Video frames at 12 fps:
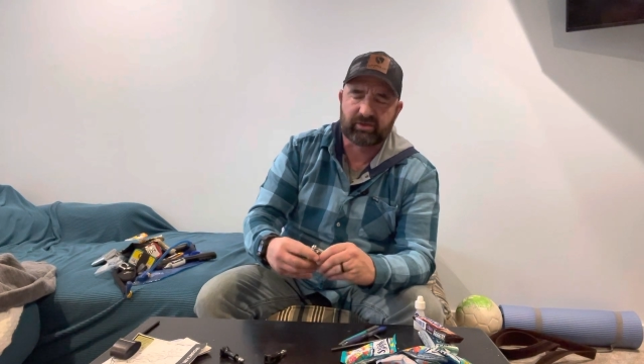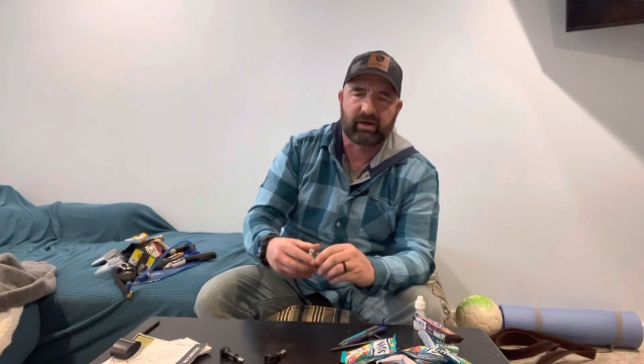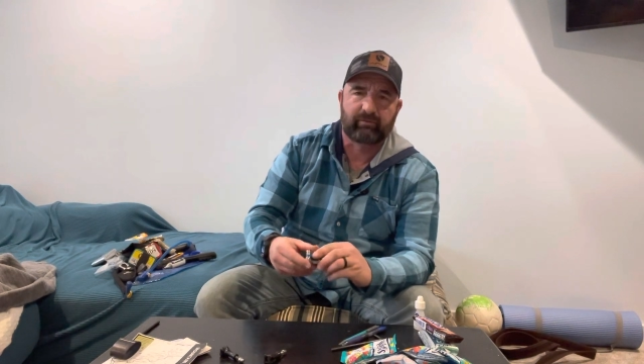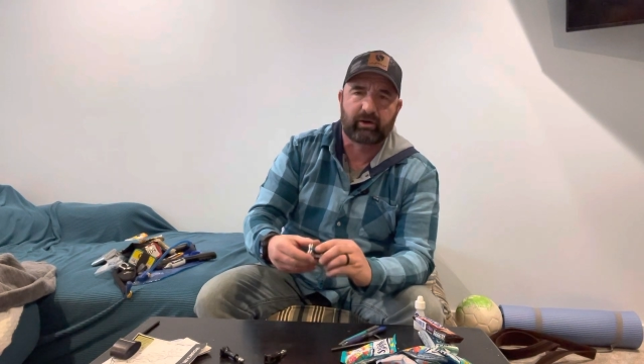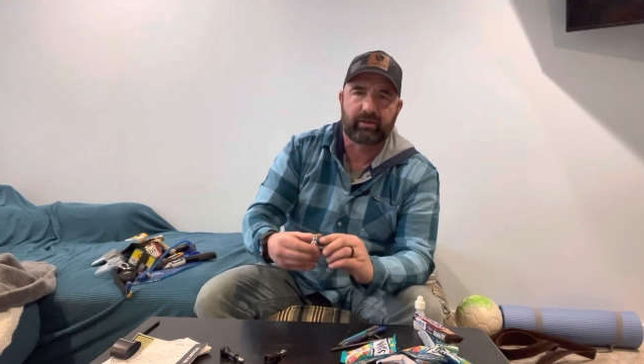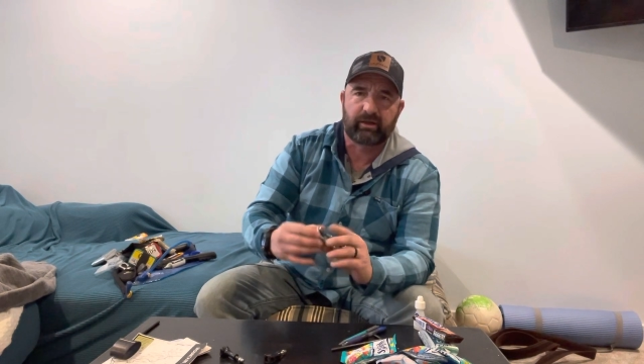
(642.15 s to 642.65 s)

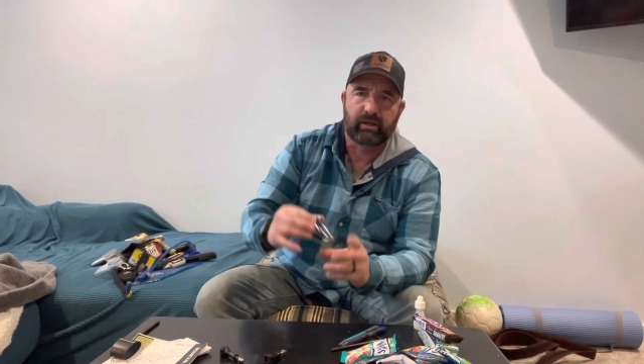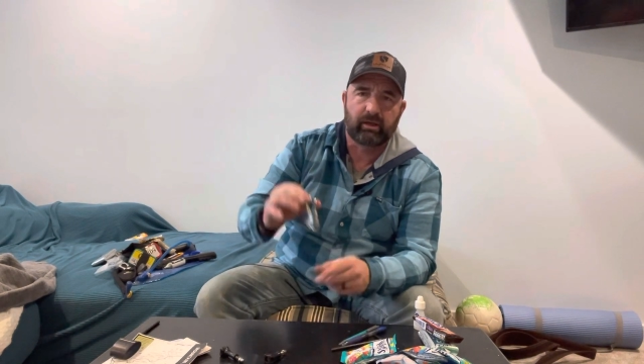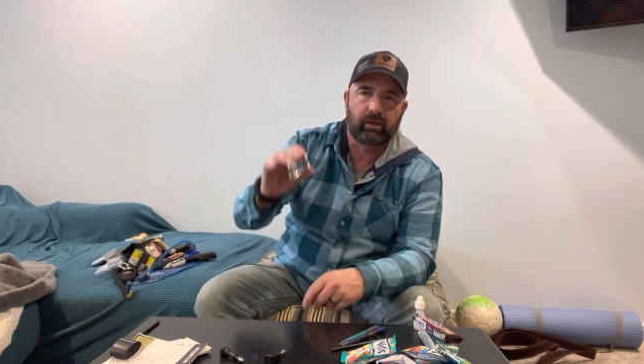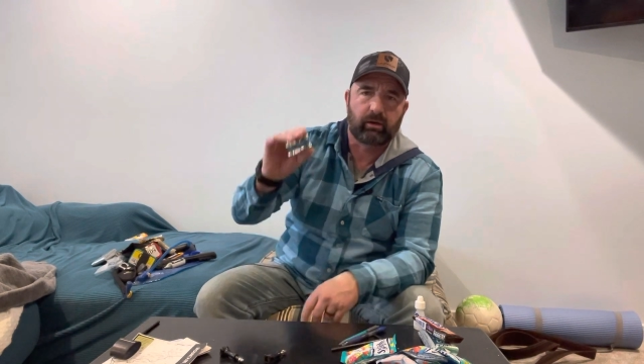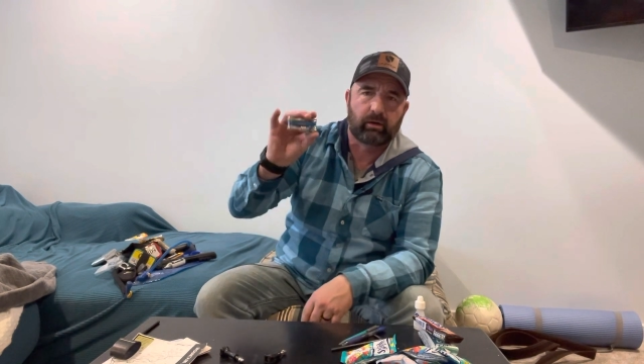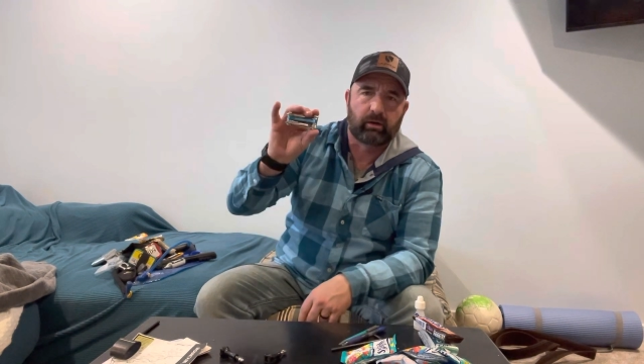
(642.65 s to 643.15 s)

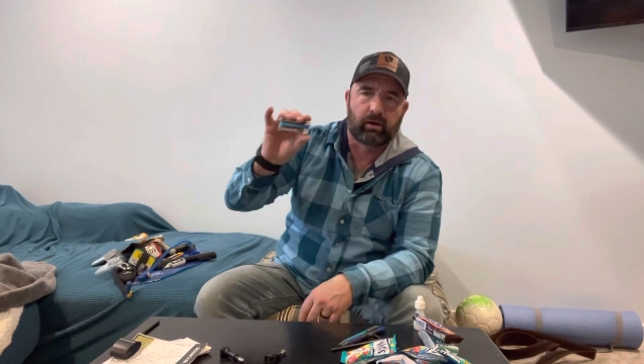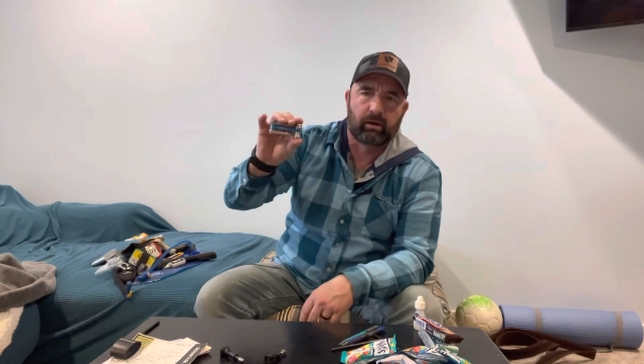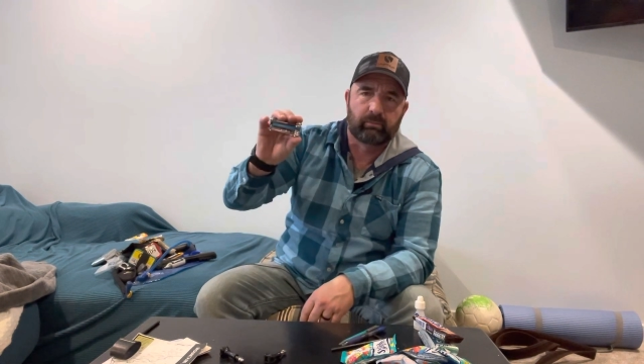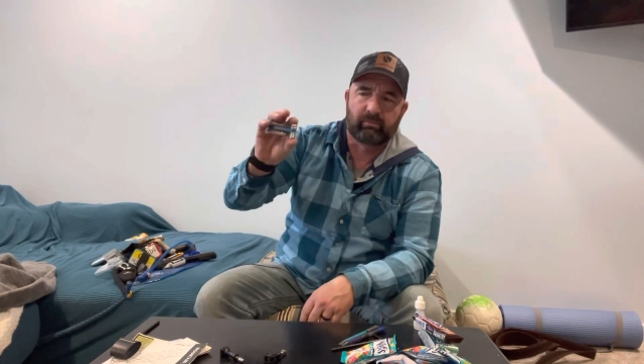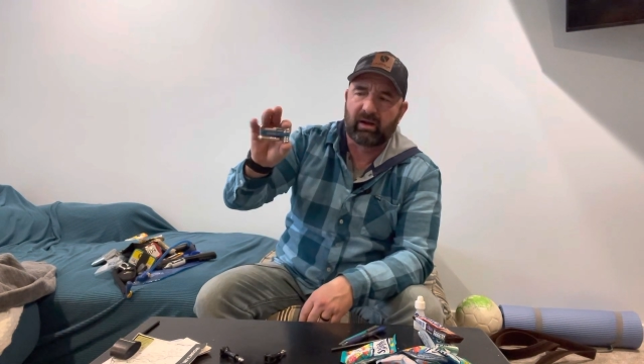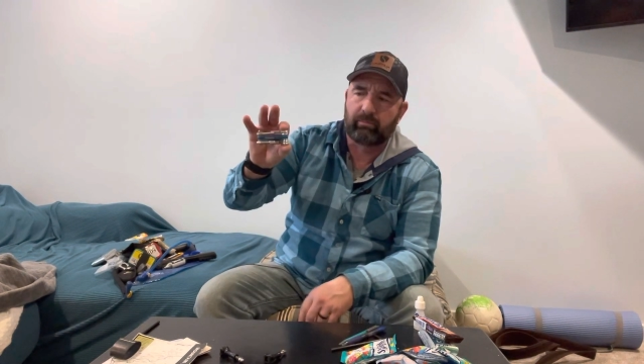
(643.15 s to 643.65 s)
everything
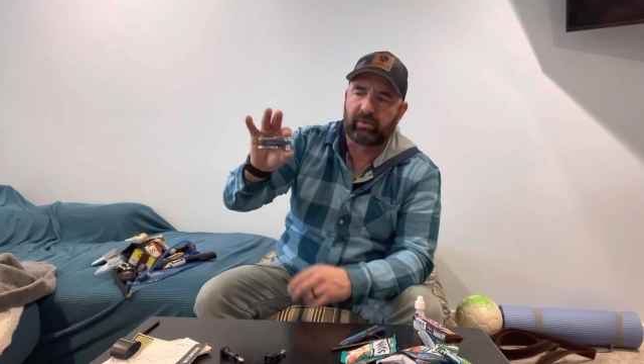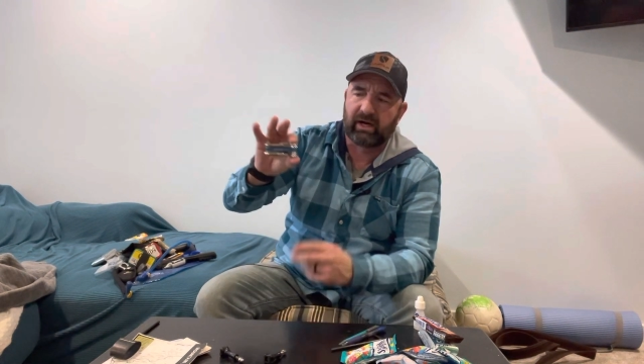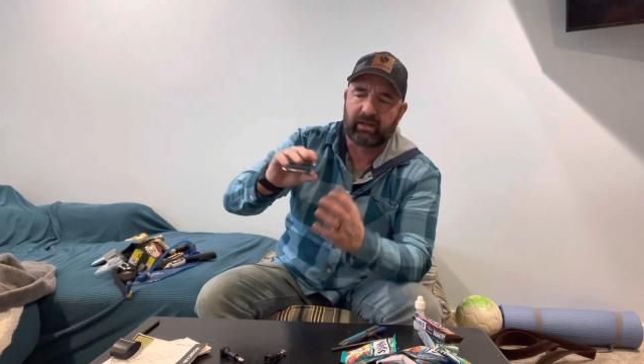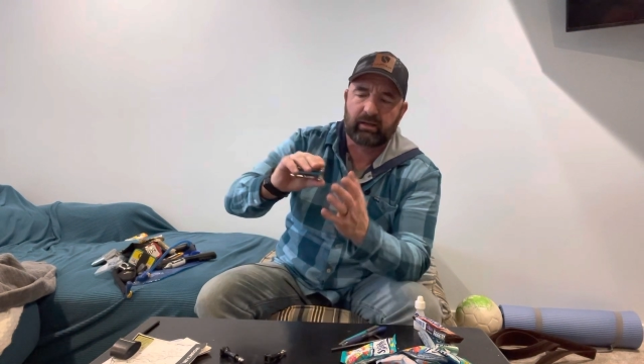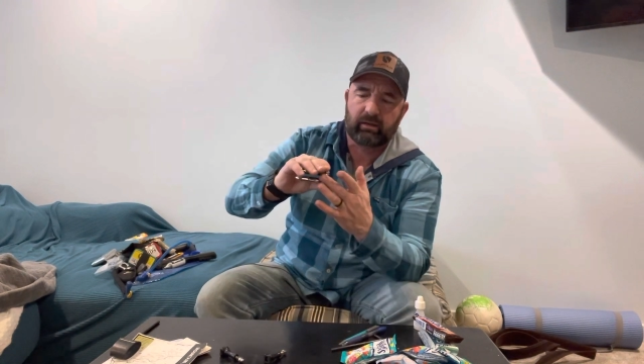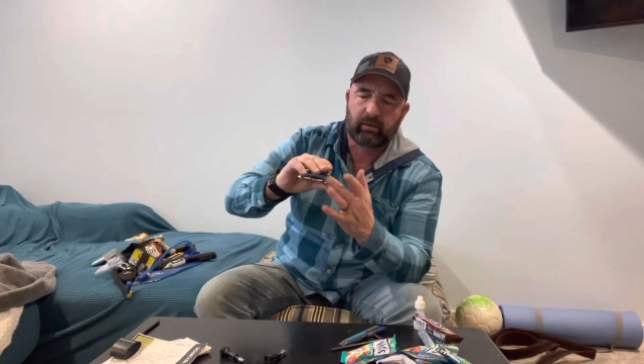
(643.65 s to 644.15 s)
on my
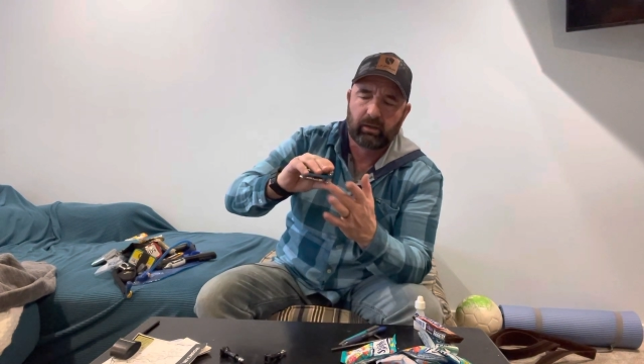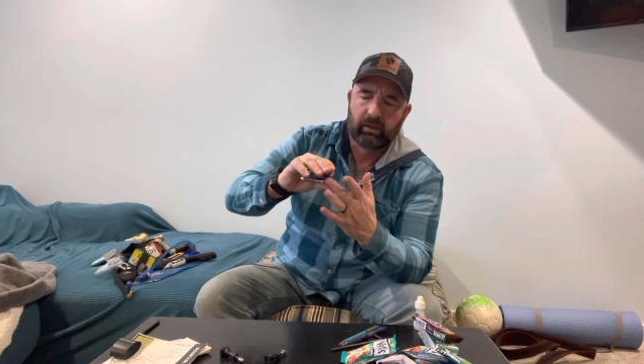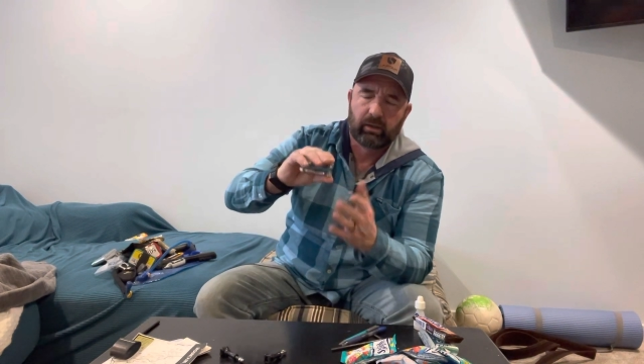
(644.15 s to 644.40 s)
bike.